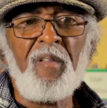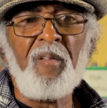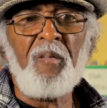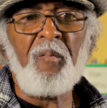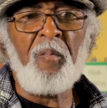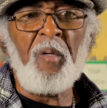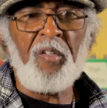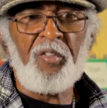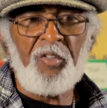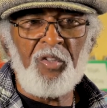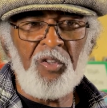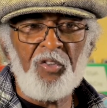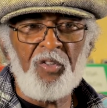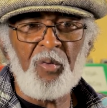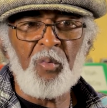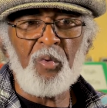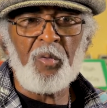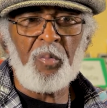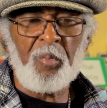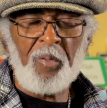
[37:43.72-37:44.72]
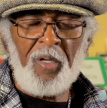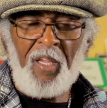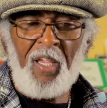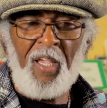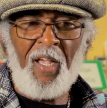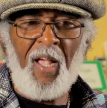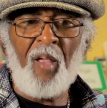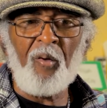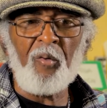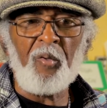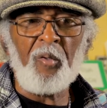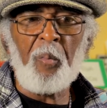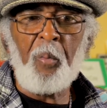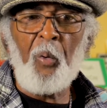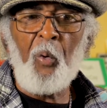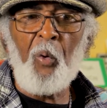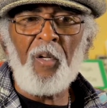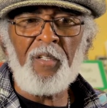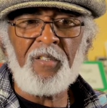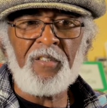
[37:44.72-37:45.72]
my sister was playing out on the
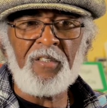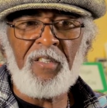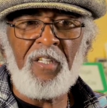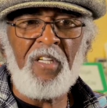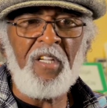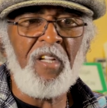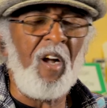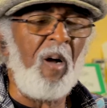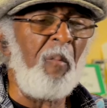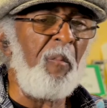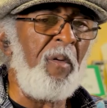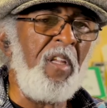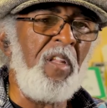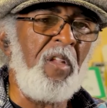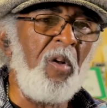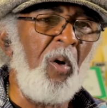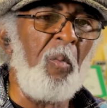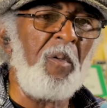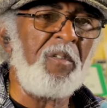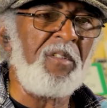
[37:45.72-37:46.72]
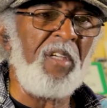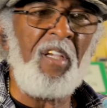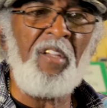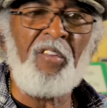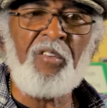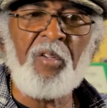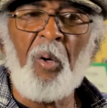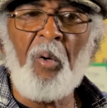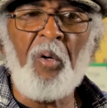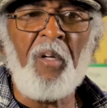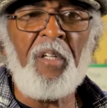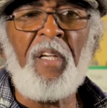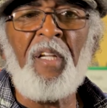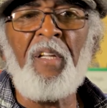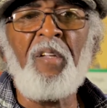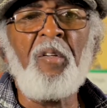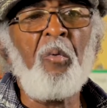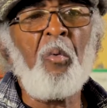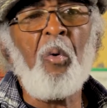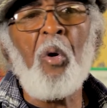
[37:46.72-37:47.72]
porch, and he come and he told me that he saw her
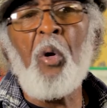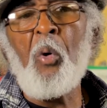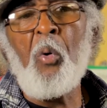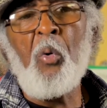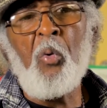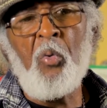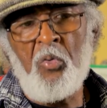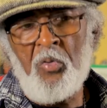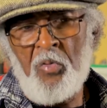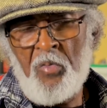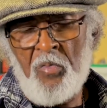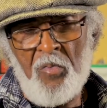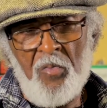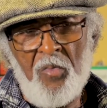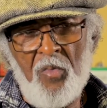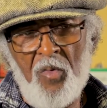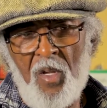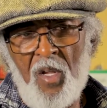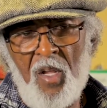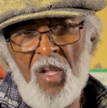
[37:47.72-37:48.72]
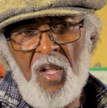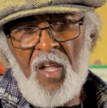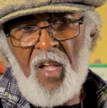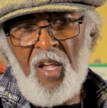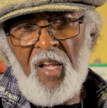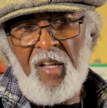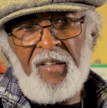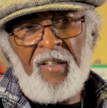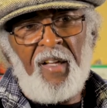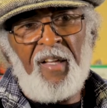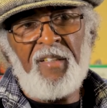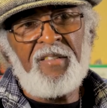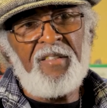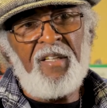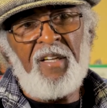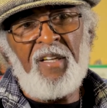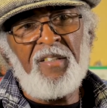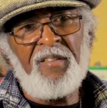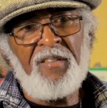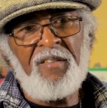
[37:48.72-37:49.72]
in the road. And I
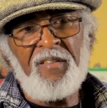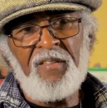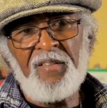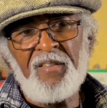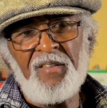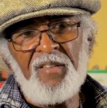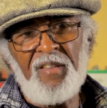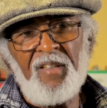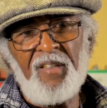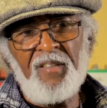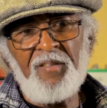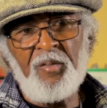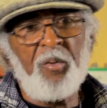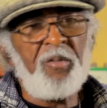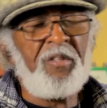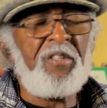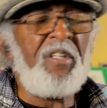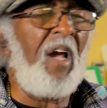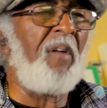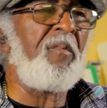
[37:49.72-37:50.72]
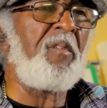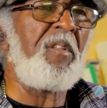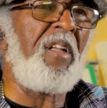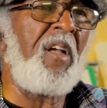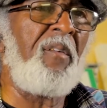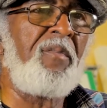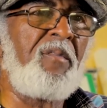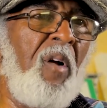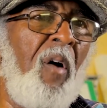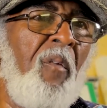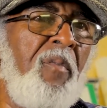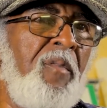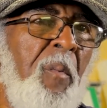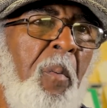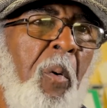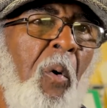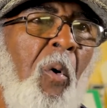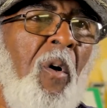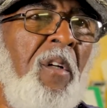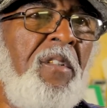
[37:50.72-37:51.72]
says, no, she haven't left off the
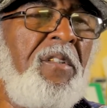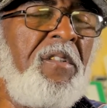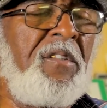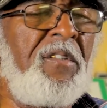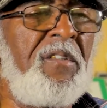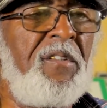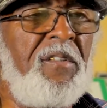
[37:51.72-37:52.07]
porch.